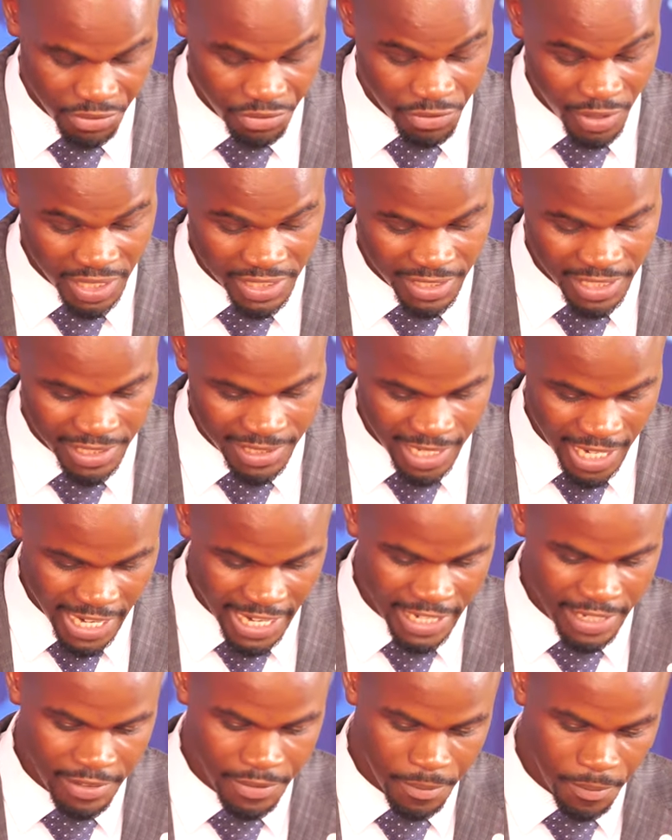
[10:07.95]
Verse
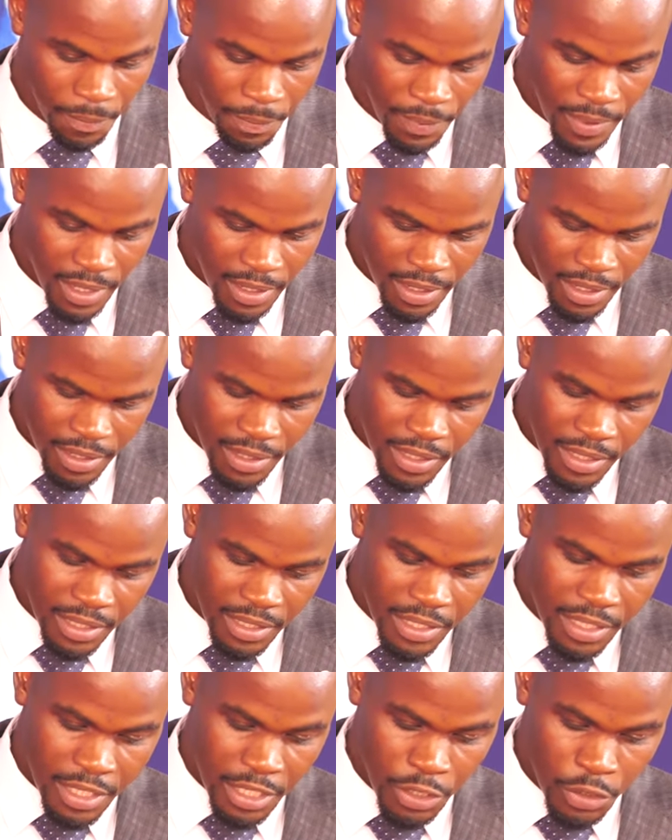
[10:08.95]
9,
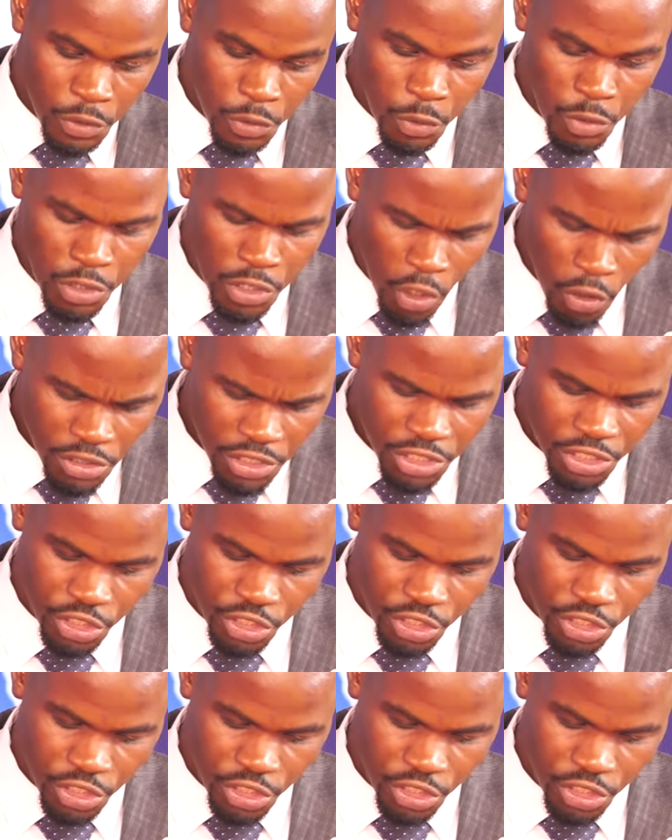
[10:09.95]
do not